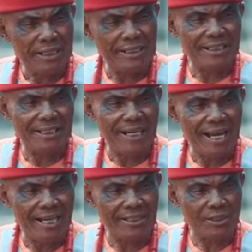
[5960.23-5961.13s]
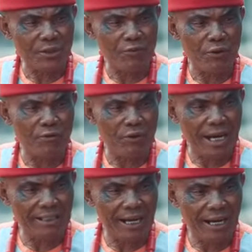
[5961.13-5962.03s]
is in the hands of your
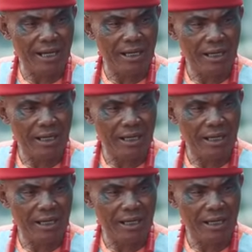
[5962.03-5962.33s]
father.